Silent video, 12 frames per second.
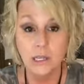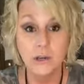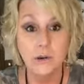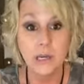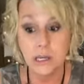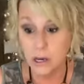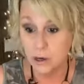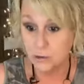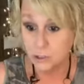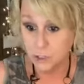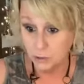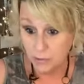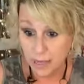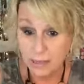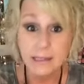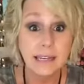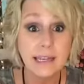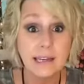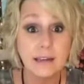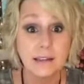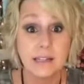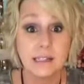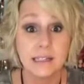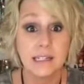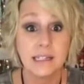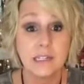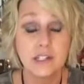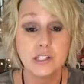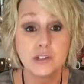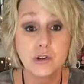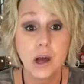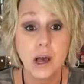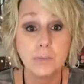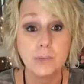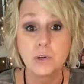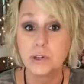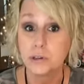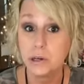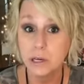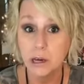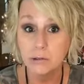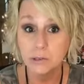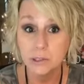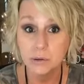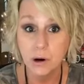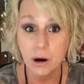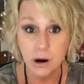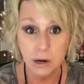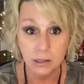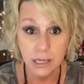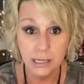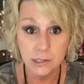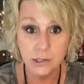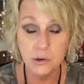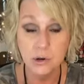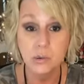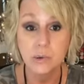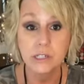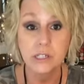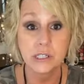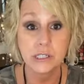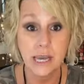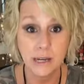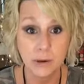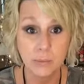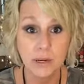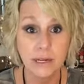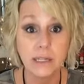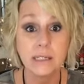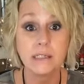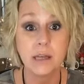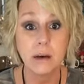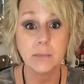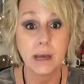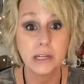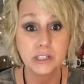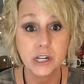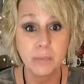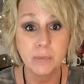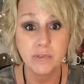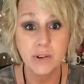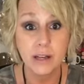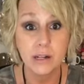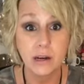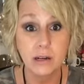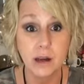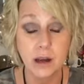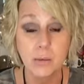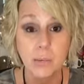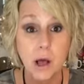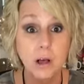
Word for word: You can go to that link that Cindy just dropped, or you can go to our online store, which is taterbuggin.myshopify.com.